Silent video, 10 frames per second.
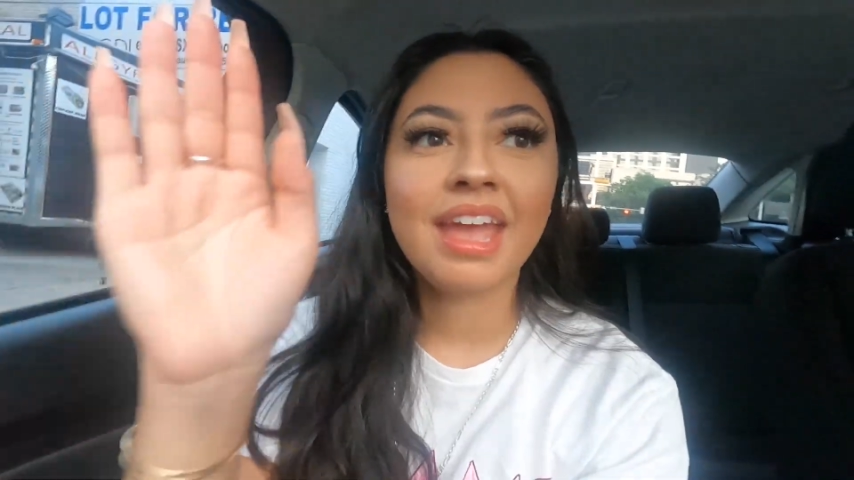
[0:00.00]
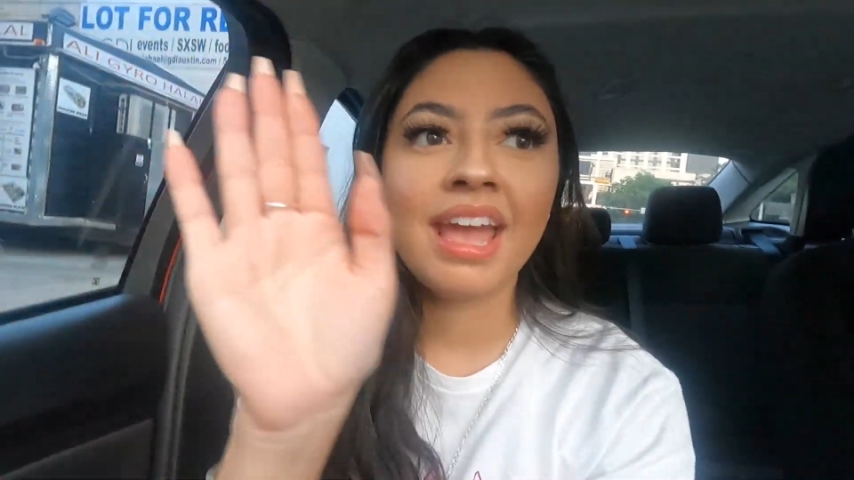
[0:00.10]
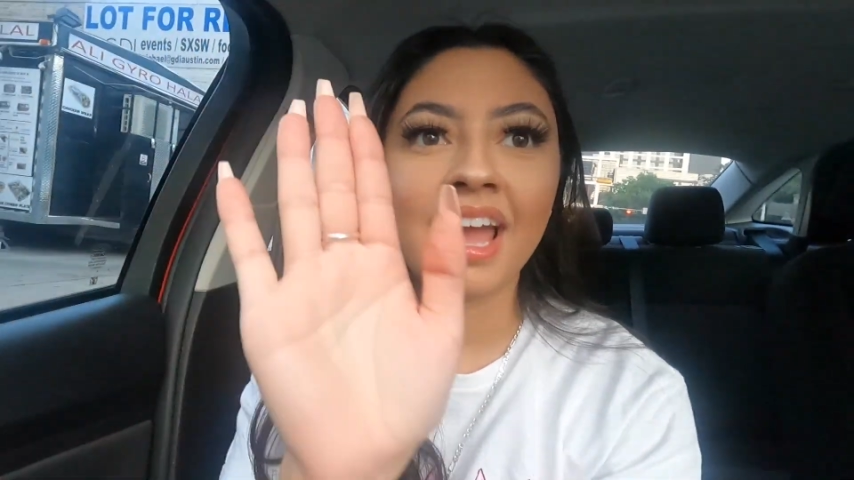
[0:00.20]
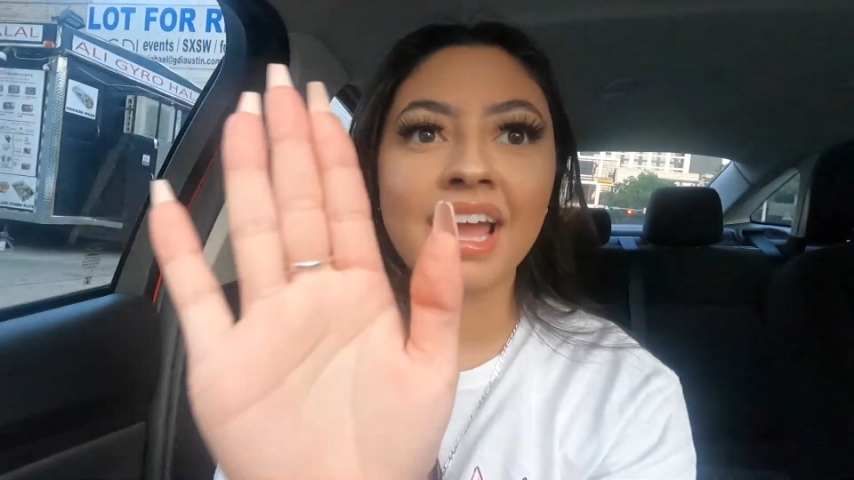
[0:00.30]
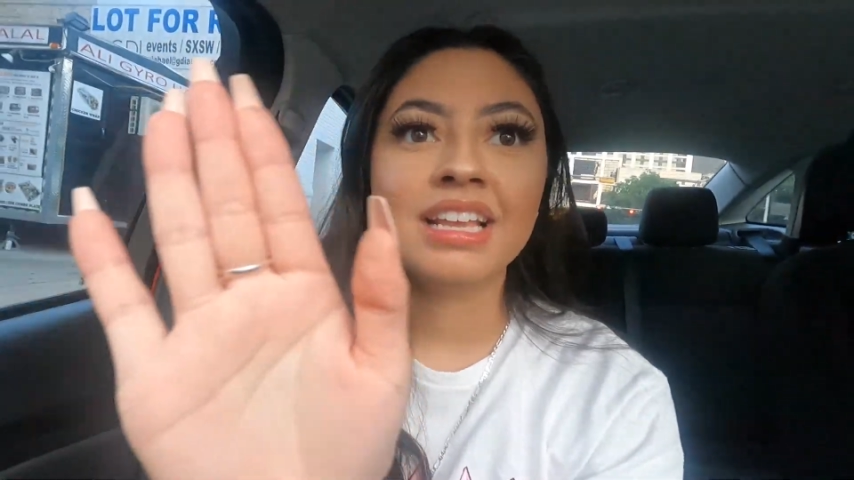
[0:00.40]

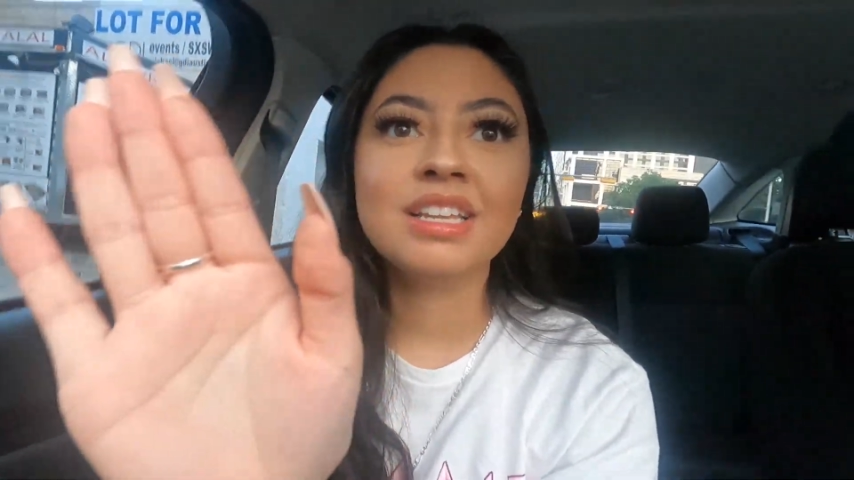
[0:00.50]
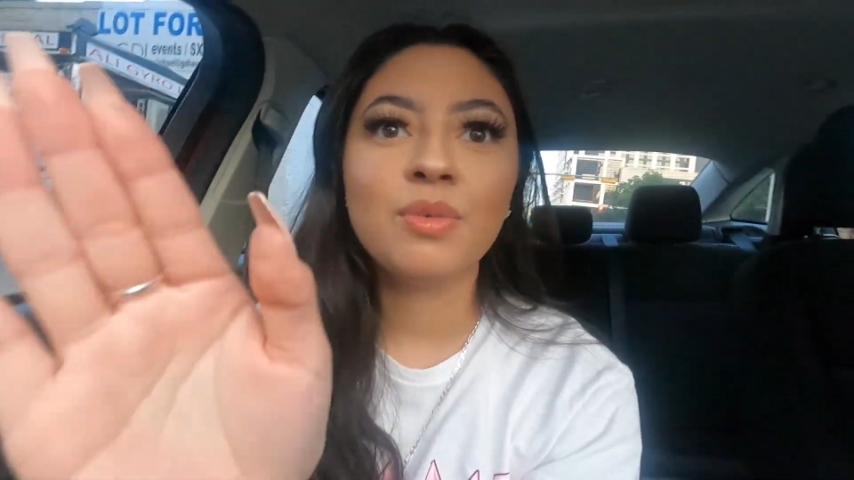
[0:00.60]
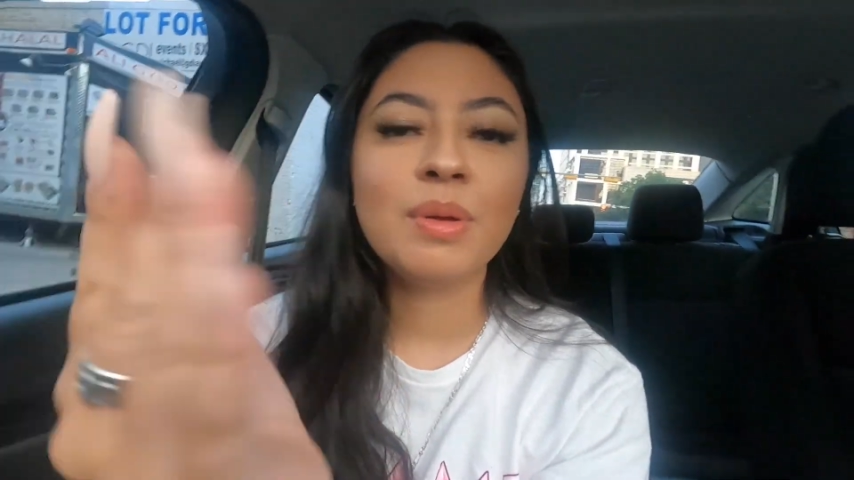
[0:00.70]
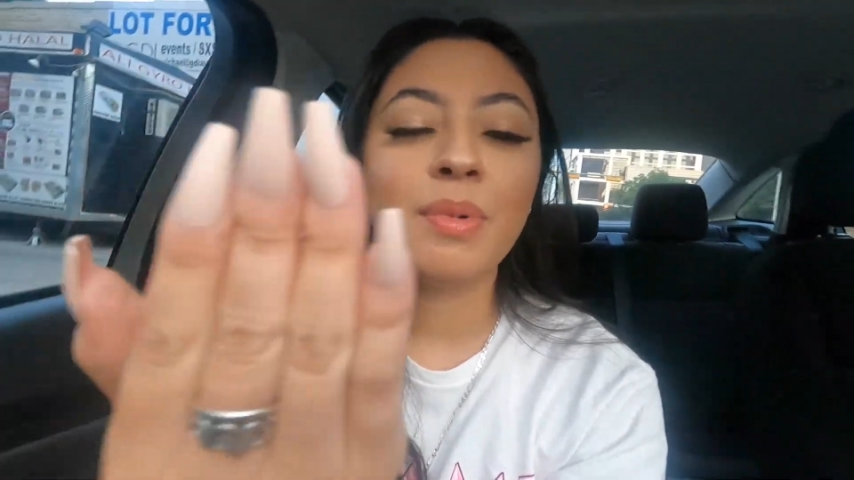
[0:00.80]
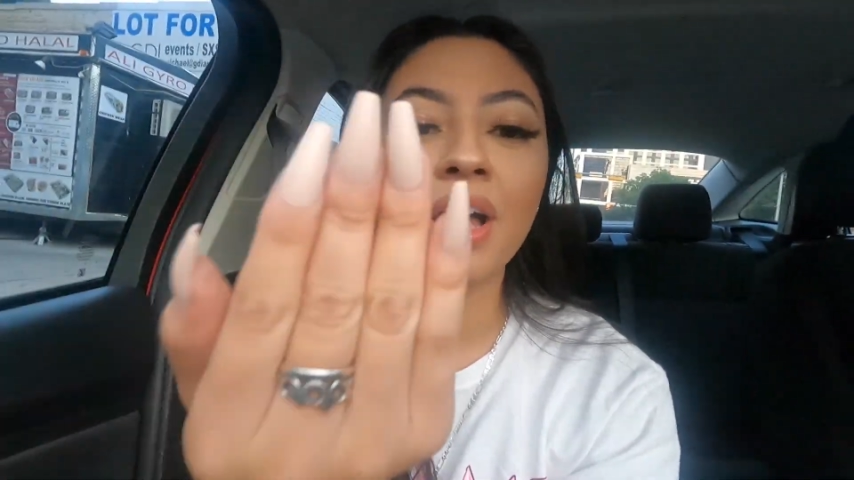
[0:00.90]
And
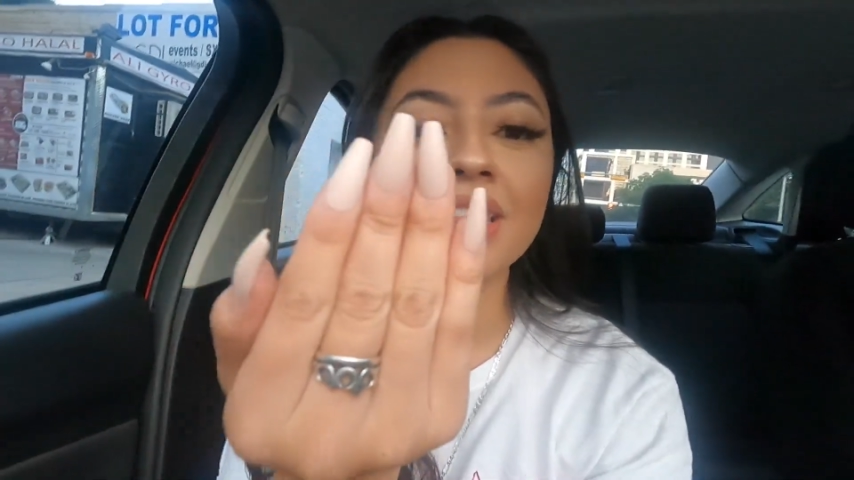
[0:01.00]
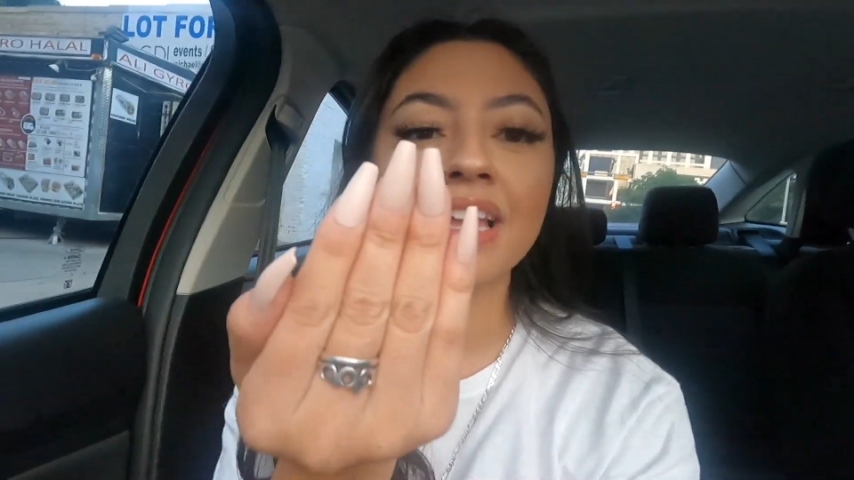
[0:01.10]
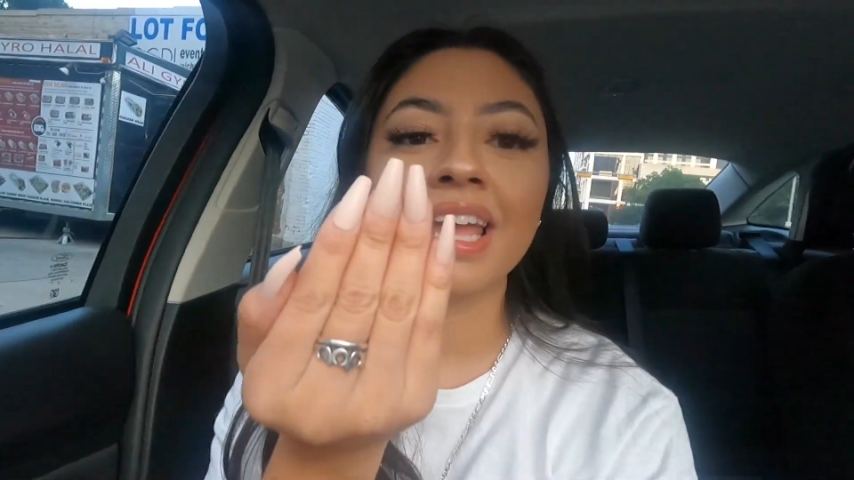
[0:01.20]
we bought the